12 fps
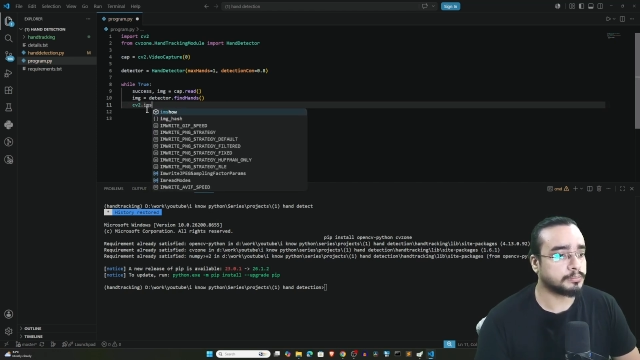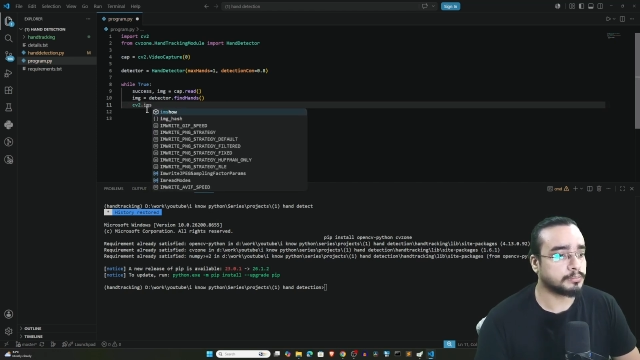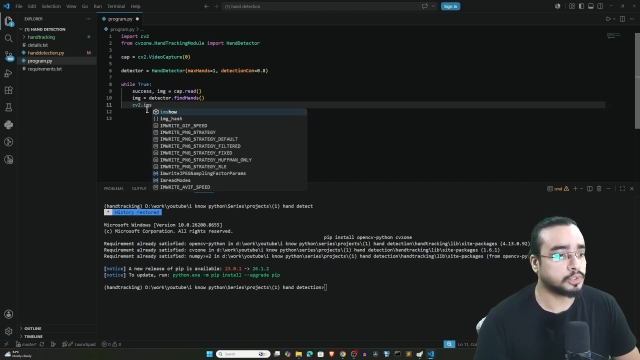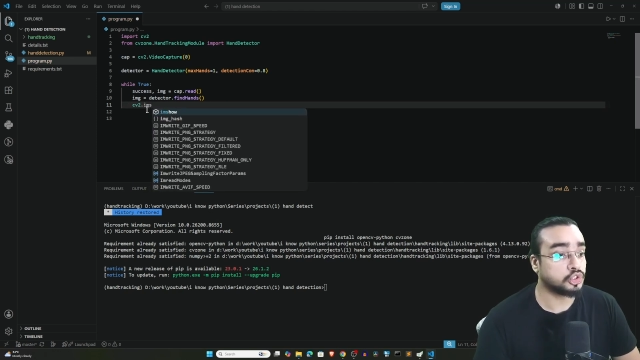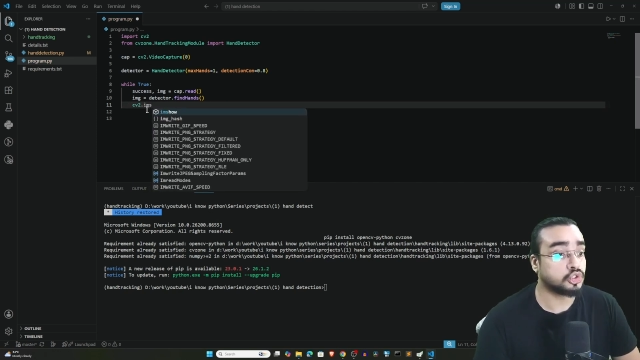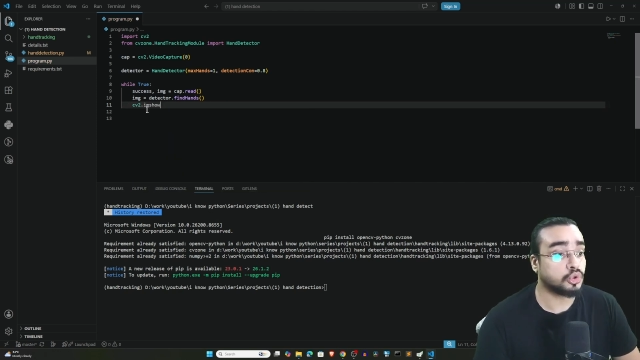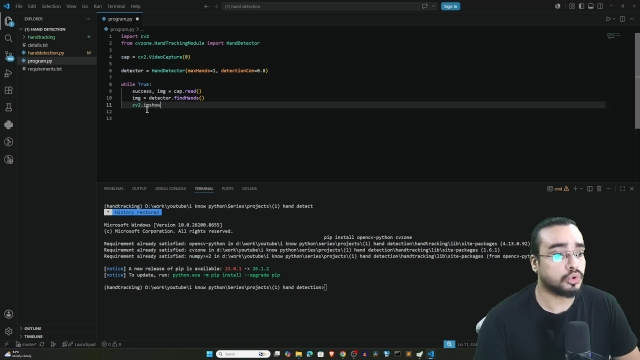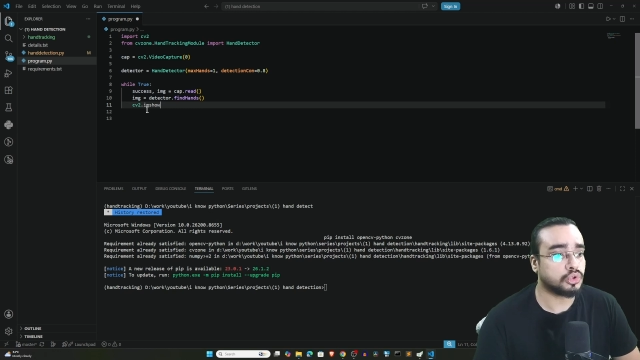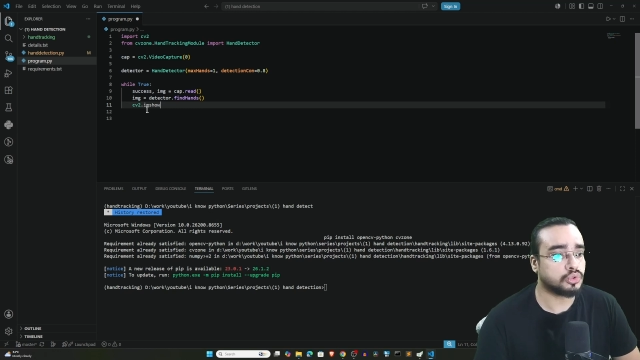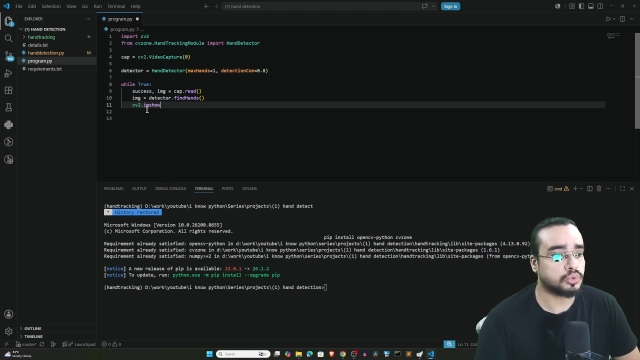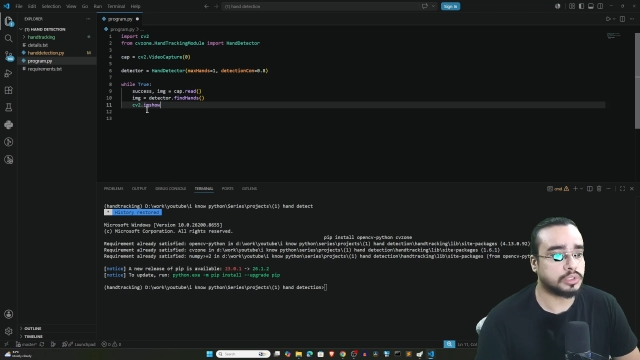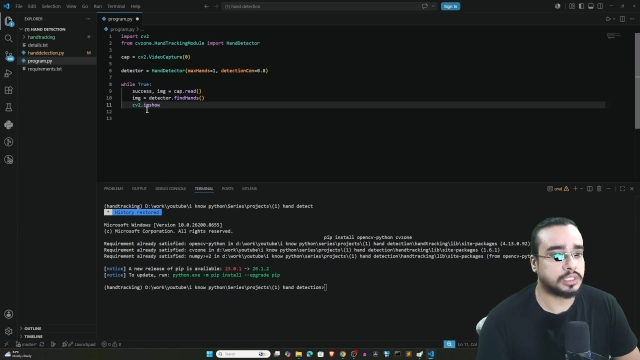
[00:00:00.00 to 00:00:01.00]
show
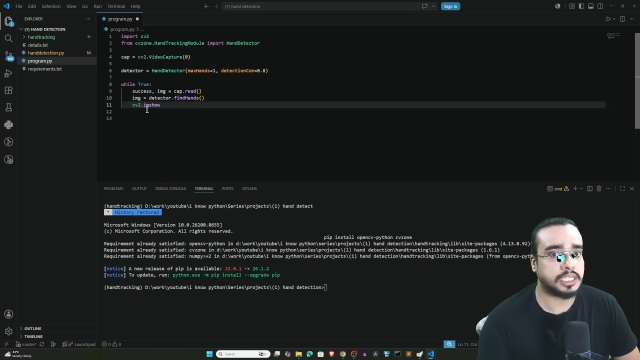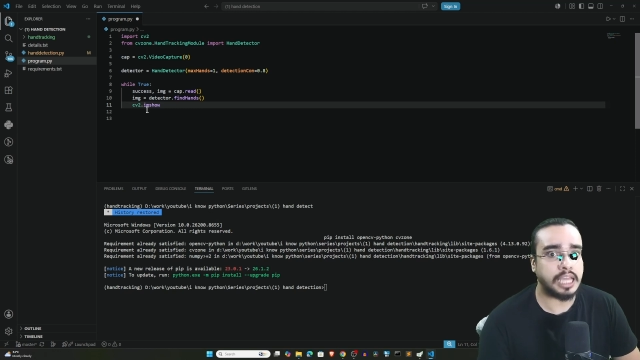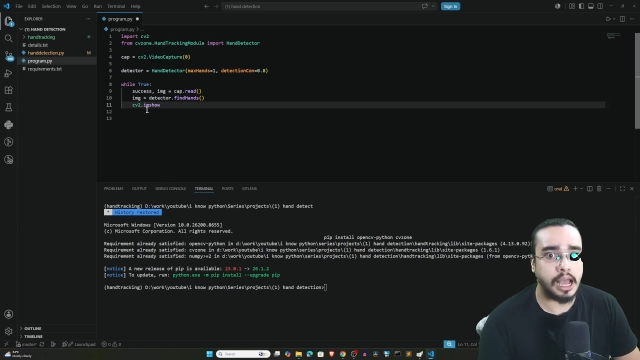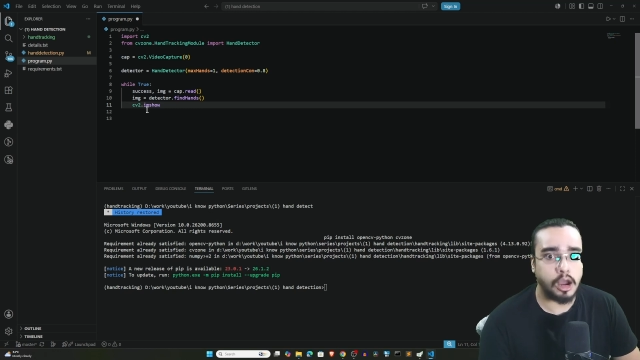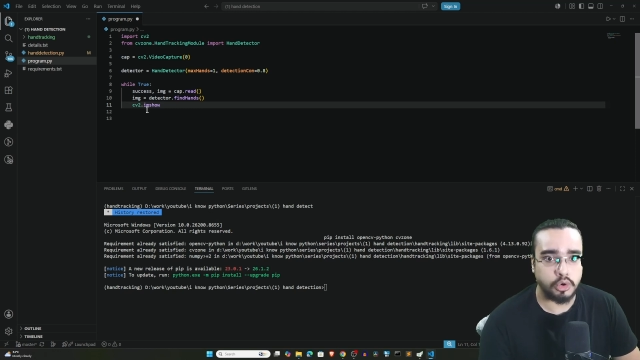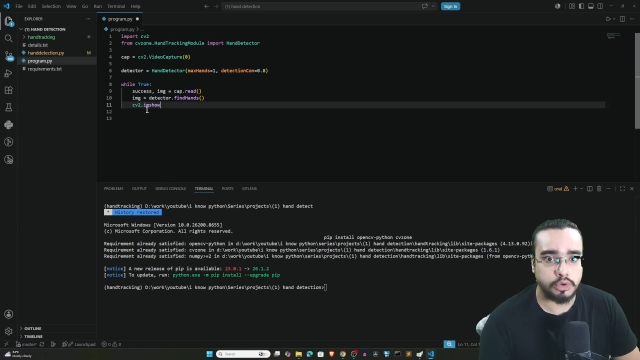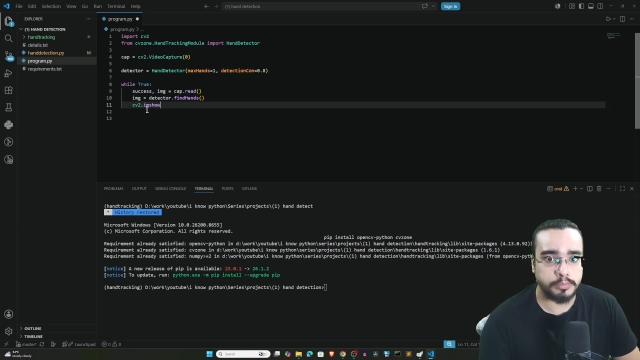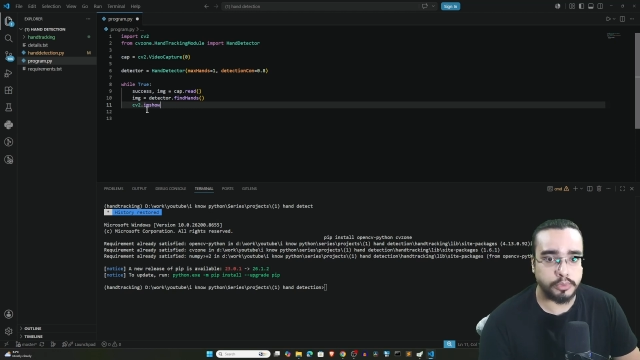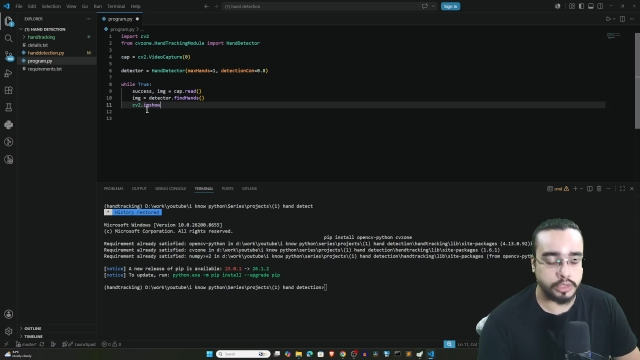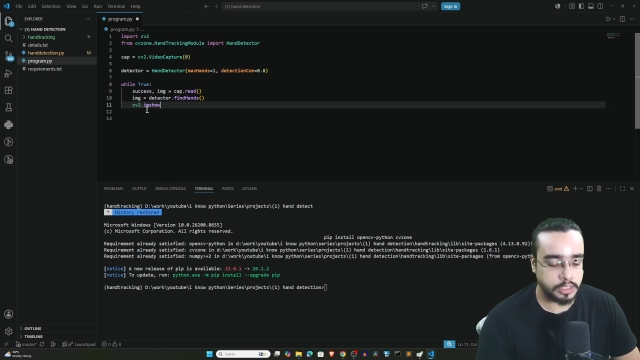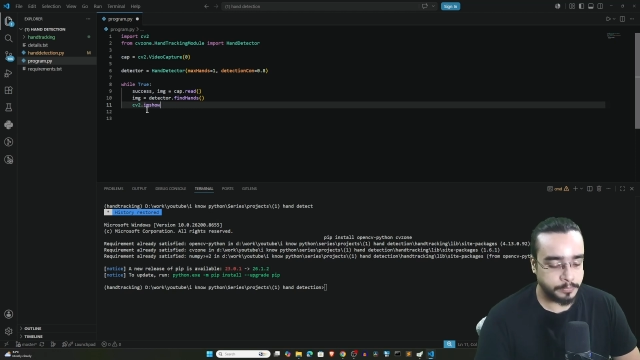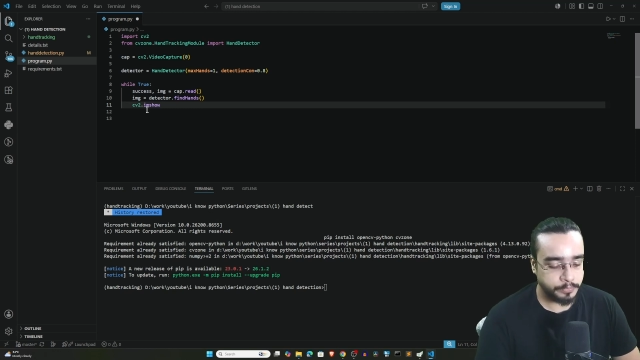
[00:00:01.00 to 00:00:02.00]
you the
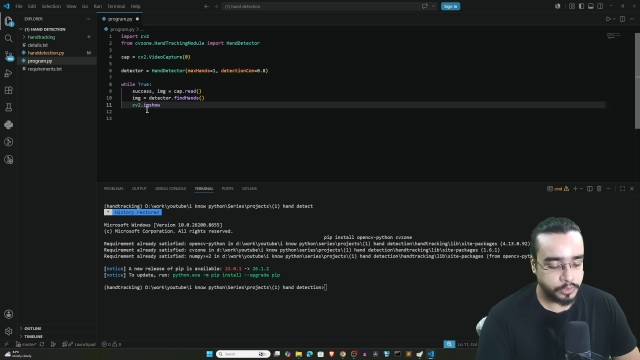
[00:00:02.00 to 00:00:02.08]
output.